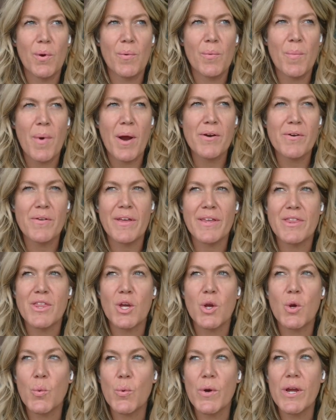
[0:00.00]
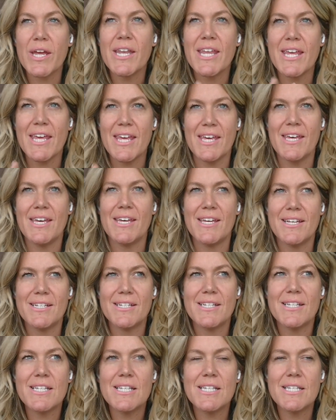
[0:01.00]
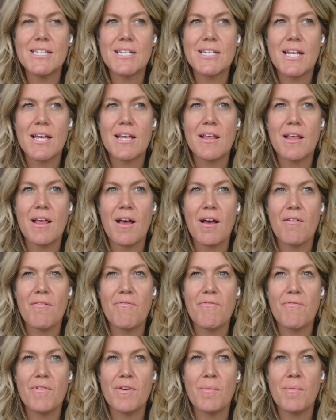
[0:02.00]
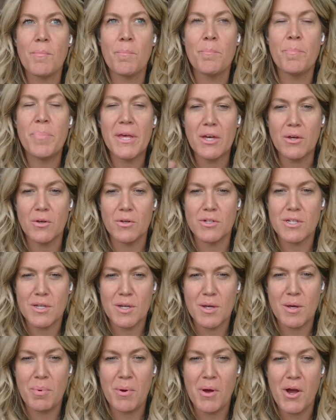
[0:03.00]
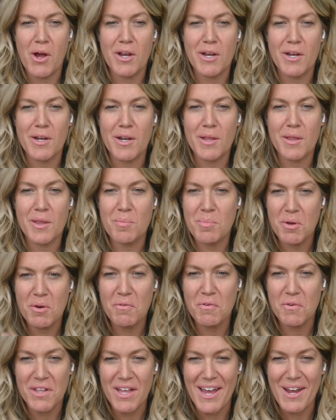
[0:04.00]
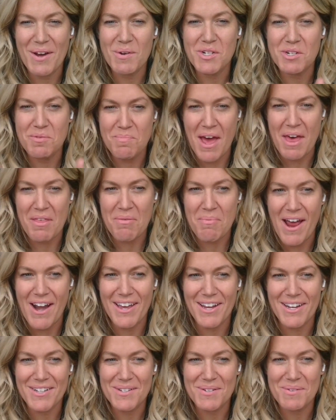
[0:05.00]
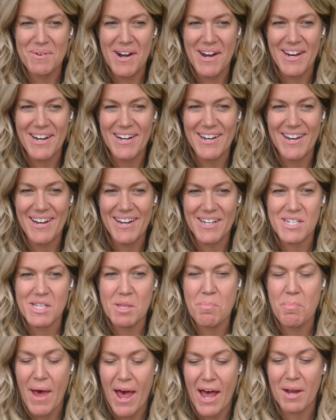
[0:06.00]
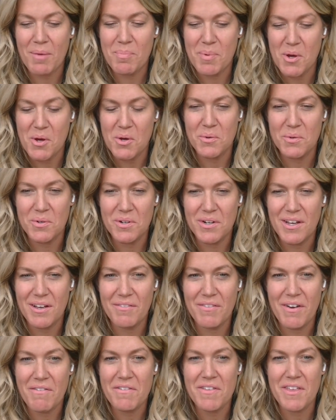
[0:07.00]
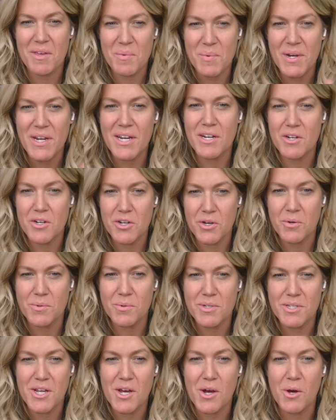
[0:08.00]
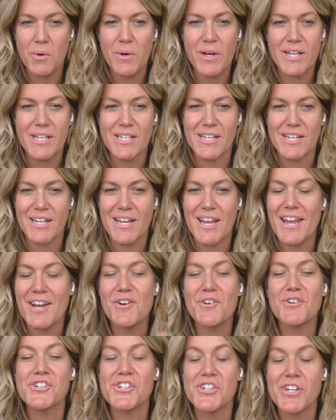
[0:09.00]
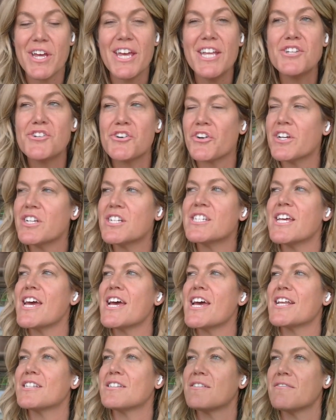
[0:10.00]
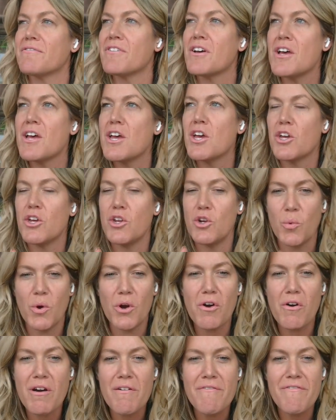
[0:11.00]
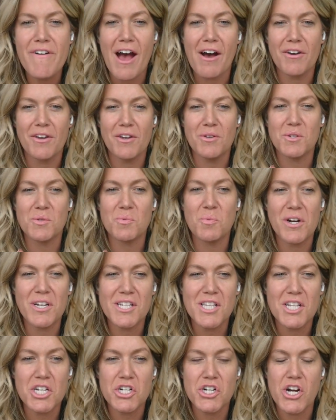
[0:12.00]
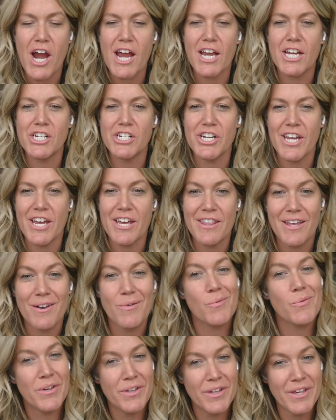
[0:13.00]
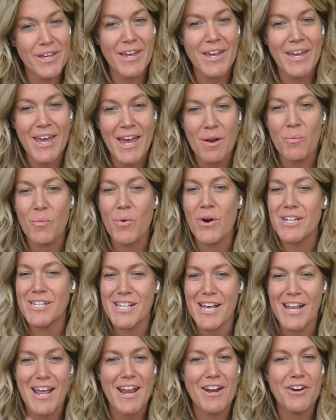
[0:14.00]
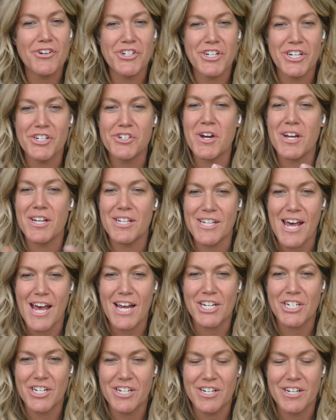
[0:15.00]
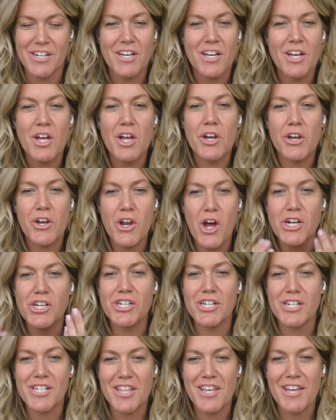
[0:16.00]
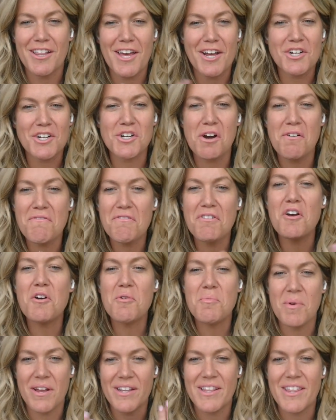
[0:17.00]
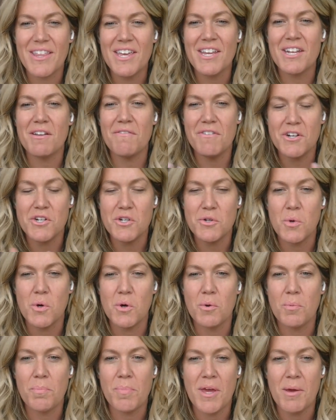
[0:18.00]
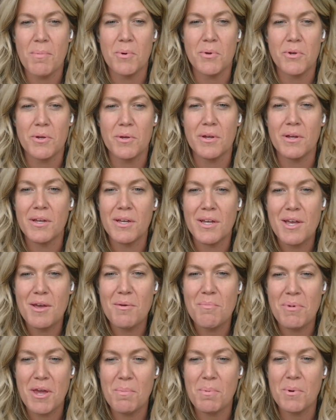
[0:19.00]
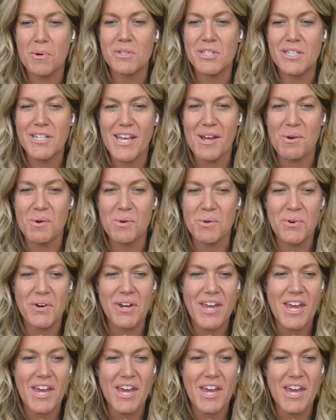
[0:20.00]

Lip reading: reminder, like the grid is built upon the beautiful language of mathematics, right? And it's the backbone of everything that we need to do. So it's an intricate dance of, what are our values? What is the strategy? And then really, again, what is that energy transaction? Not just the electron flow, but the individual people to people stakeholder